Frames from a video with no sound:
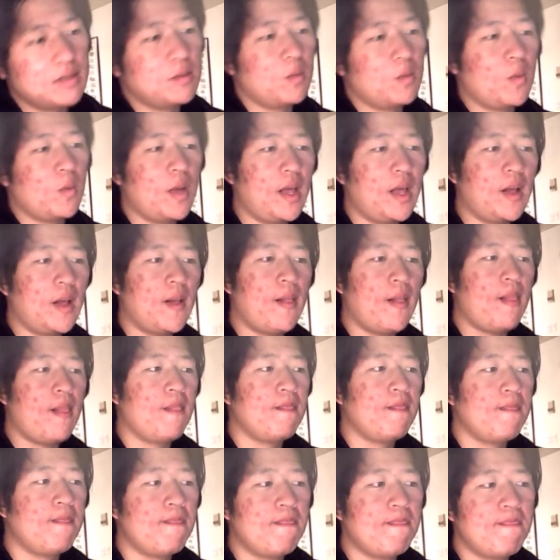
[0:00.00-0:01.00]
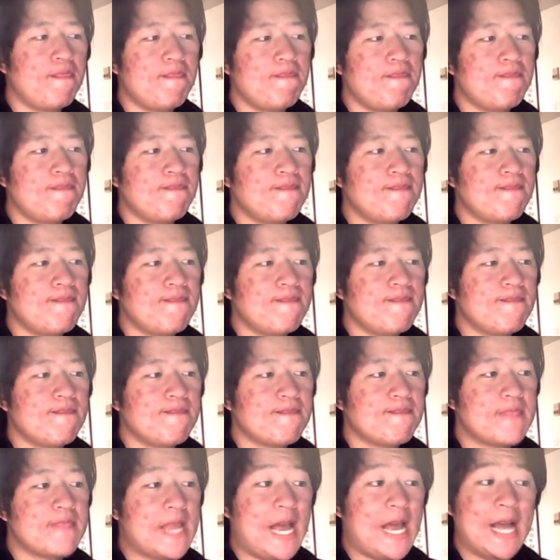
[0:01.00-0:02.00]
Well,
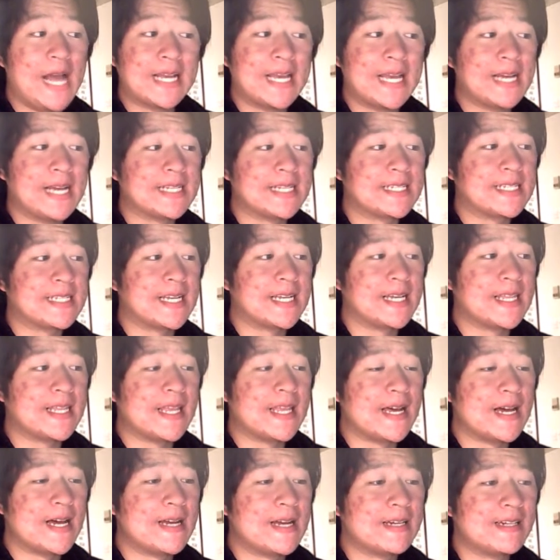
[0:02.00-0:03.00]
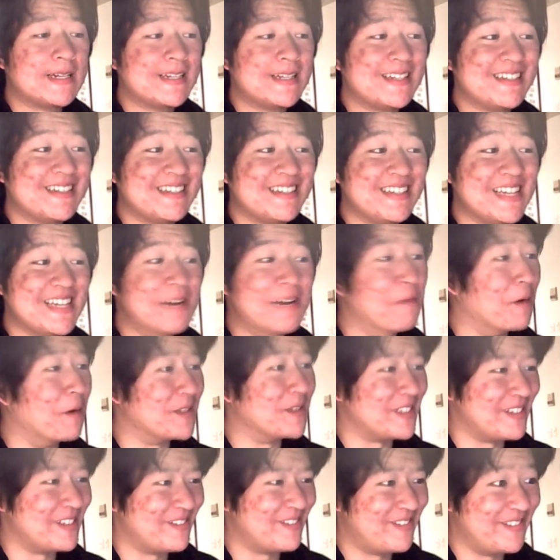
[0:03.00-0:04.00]
I can't say that it
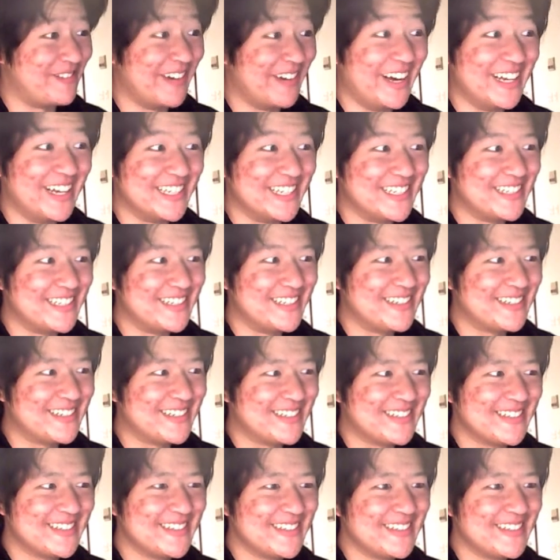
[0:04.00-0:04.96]
wasn't fun.